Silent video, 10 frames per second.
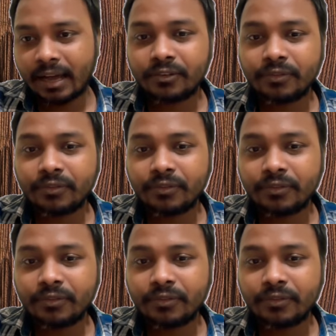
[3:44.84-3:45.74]

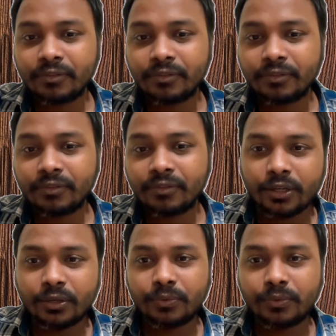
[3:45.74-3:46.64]
queen to e6
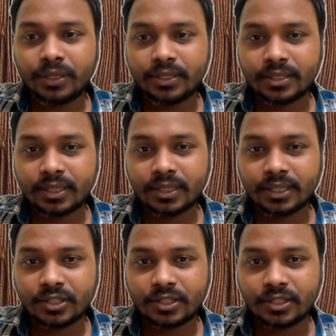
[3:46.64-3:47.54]
check.
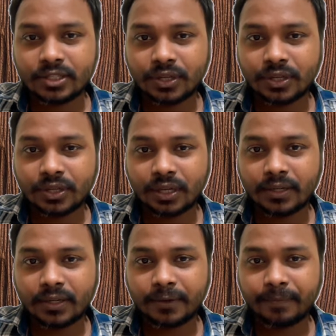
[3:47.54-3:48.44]

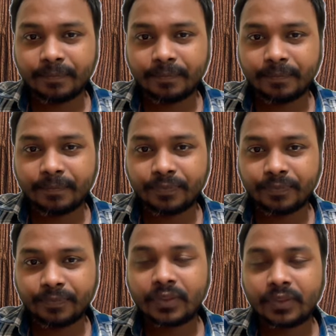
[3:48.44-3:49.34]
Once again the
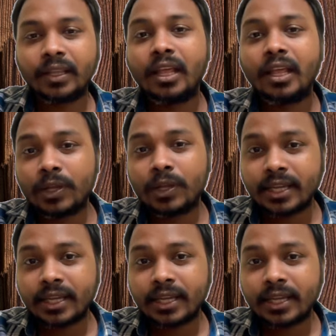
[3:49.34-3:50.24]
queen cannot
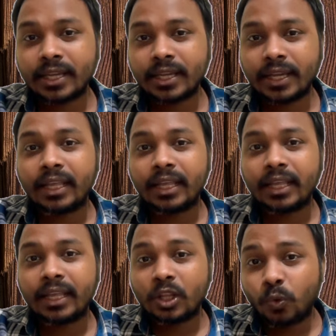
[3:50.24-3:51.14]
move to e2
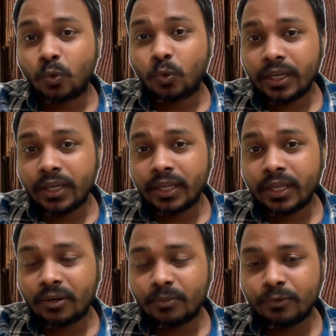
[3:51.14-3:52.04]
anything,
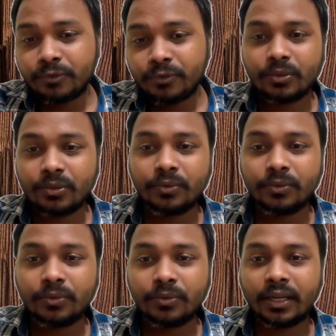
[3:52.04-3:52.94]
so
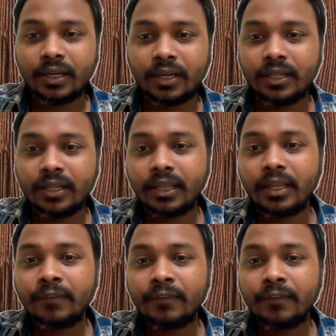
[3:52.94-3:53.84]
bishop to
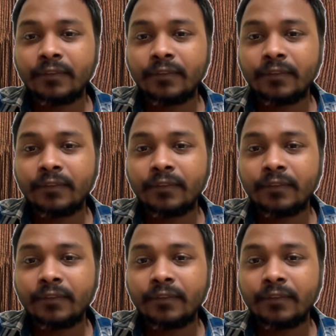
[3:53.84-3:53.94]
e3,